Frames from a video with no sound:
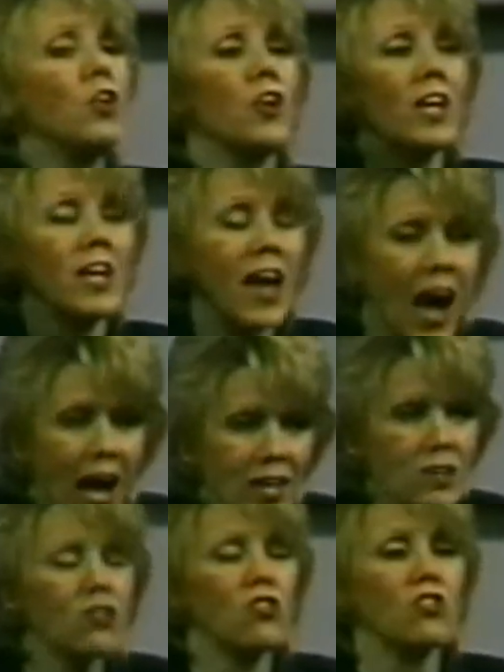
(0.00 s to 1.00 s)
You
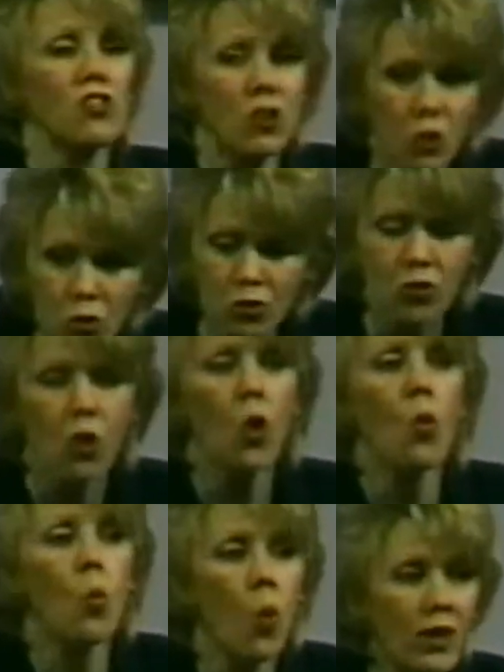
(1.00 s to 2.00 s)
gotta choose
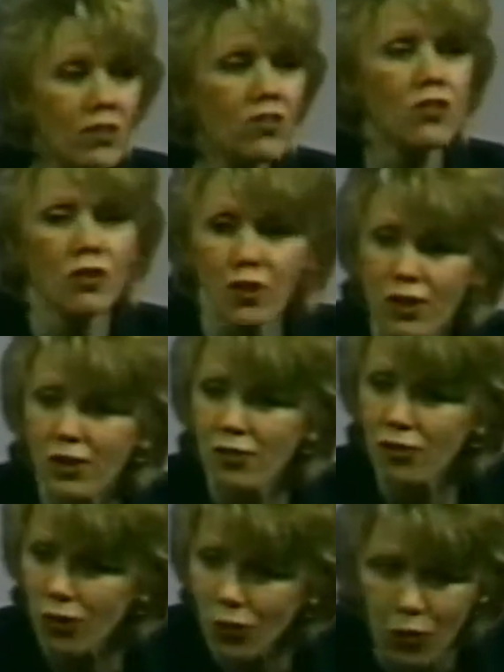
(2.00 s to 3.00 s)
what you're
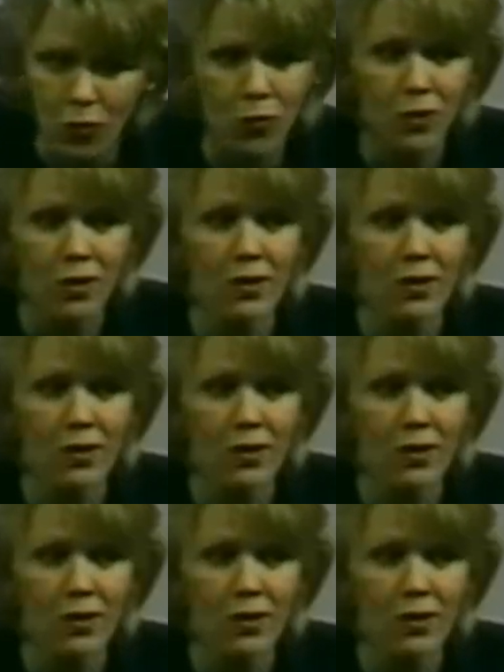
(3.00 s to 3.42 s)
gonna do.